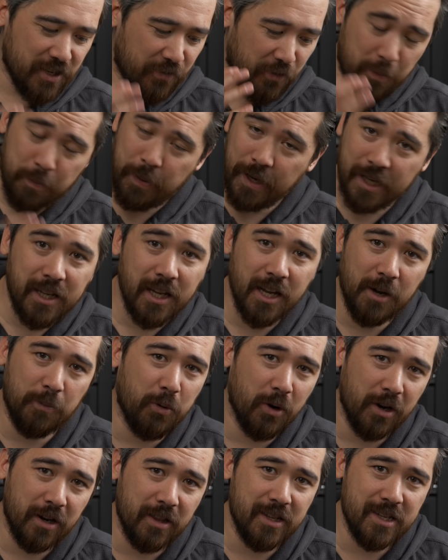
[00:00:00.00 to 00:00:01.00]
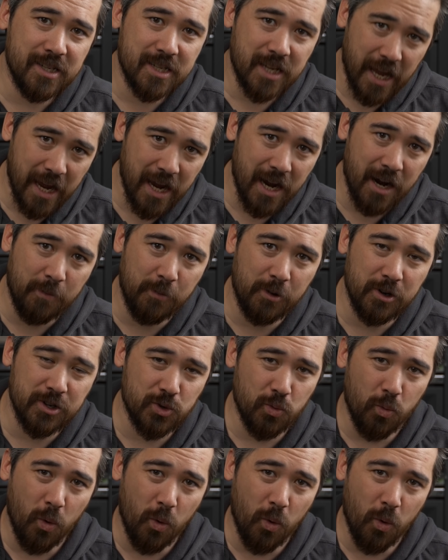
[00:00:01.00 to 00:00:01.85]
is if you're picking up one of these cameras,